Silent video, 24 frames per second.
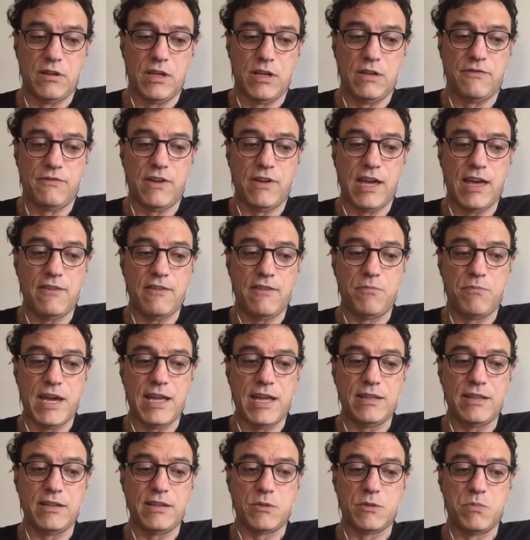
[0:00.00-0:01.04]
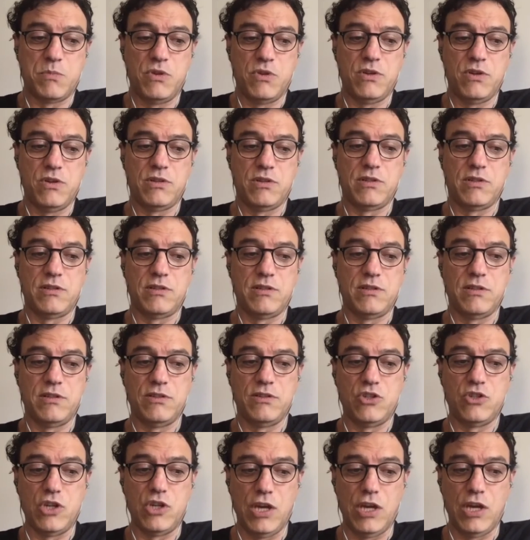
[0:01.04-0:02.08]
if i have bad experiences
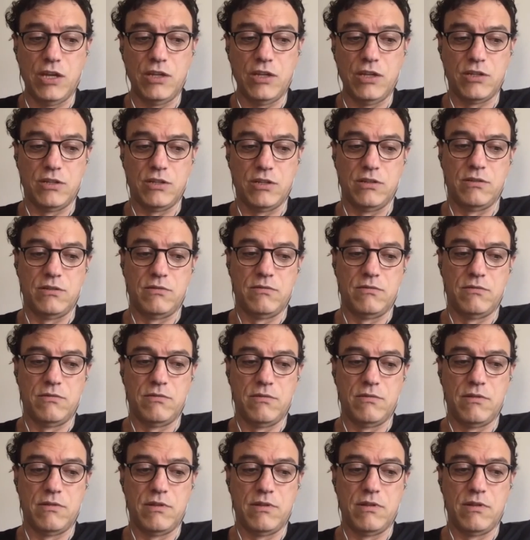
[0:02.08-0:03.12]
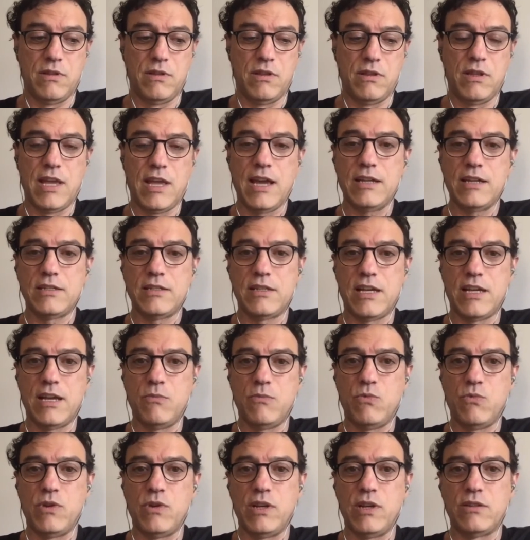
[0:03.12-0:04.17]
in changing next
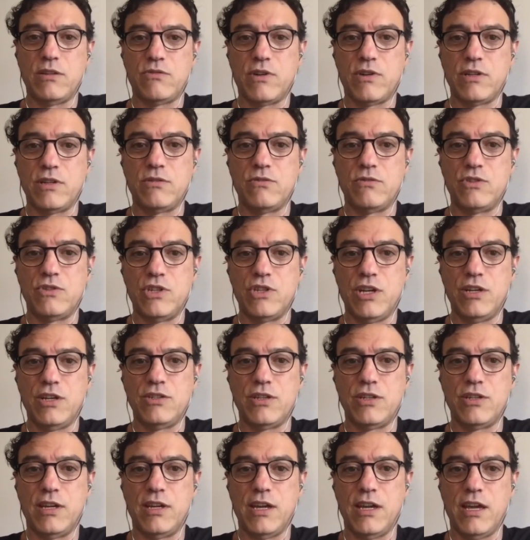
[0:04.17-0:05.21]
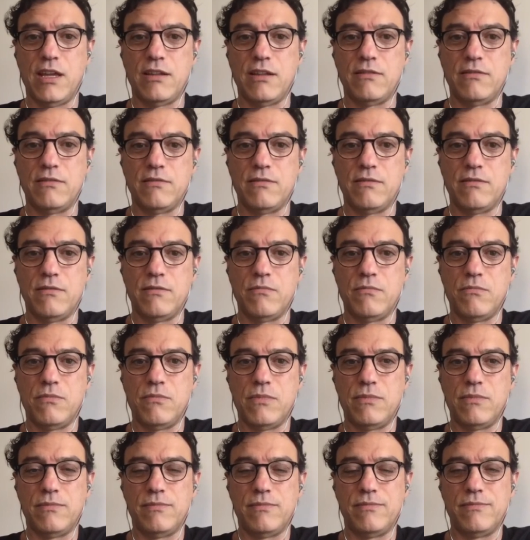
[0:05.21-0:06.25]
time when i try to change again
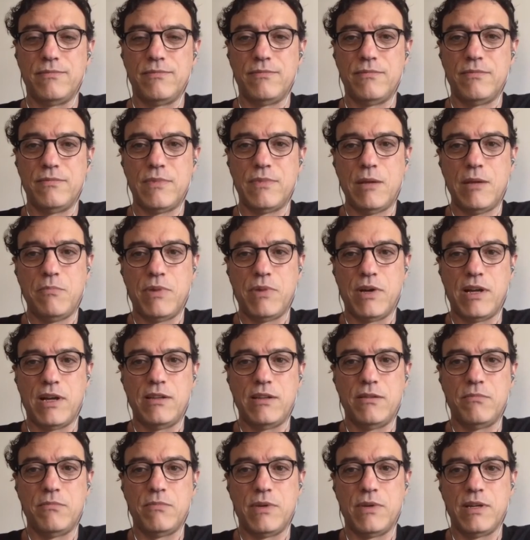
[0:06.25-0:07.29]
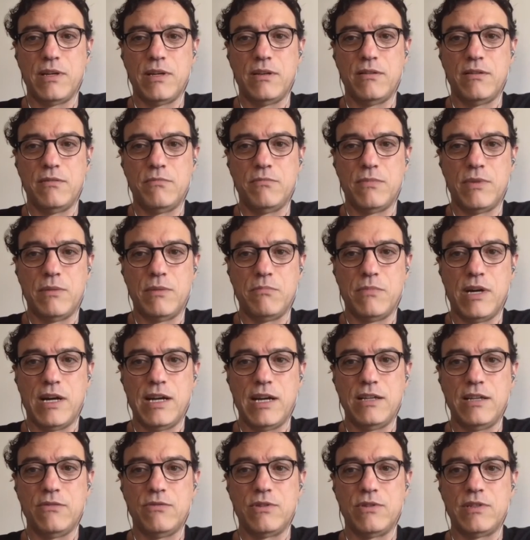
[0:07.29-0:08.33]
my body my my
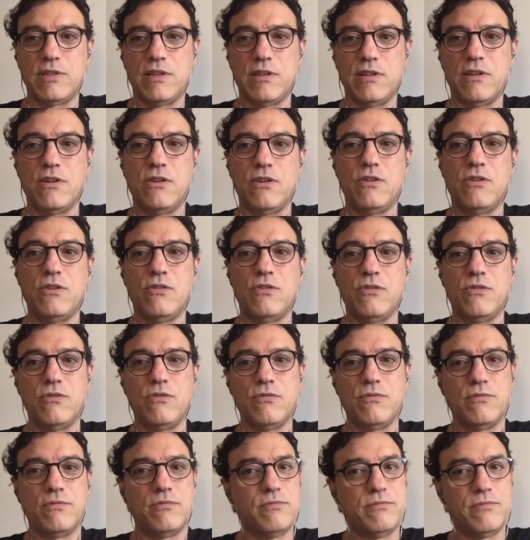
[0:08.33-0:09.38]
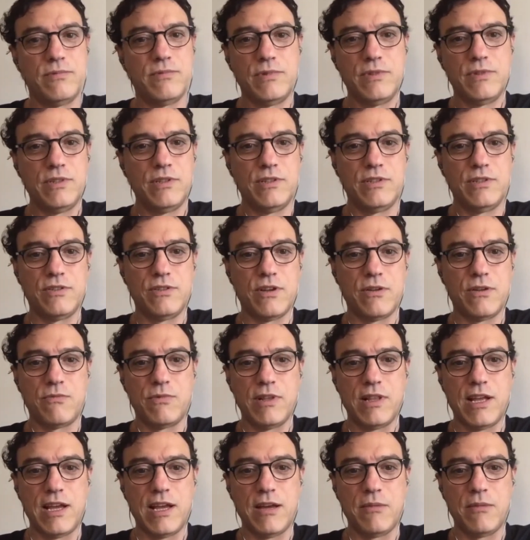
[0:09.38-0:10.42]
mind will say uh oh is not
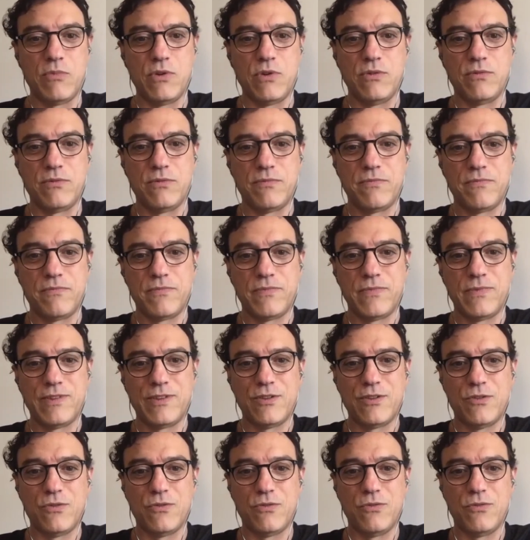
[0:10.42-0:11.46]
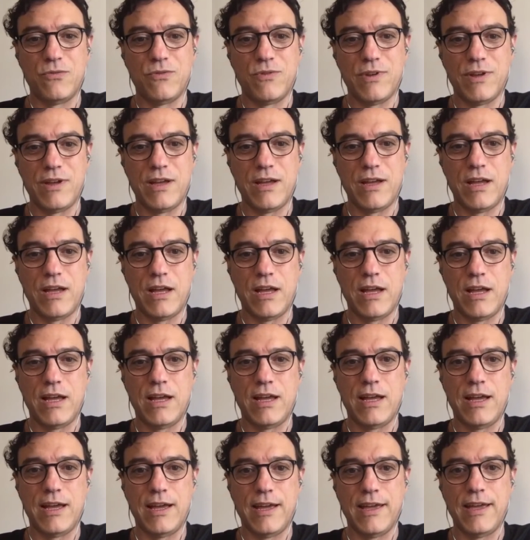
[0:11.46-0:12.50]
reliable so mm-hmm. I,
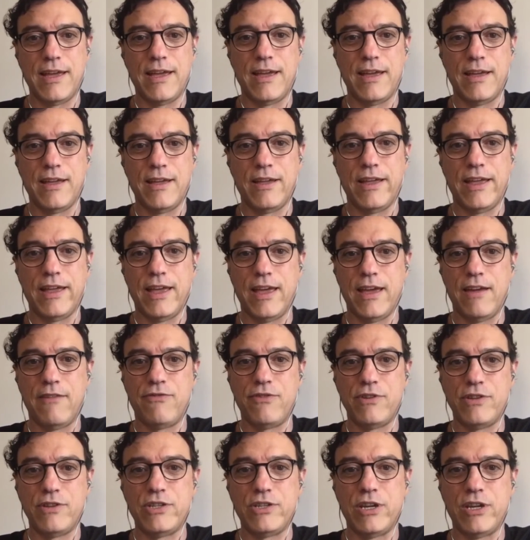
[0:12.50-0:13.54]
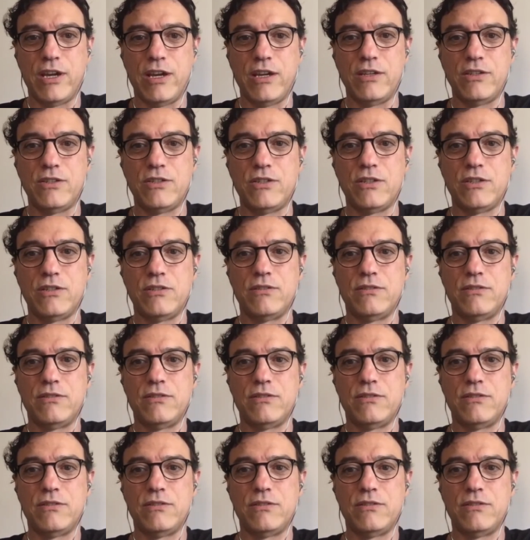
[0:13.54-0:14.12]
every change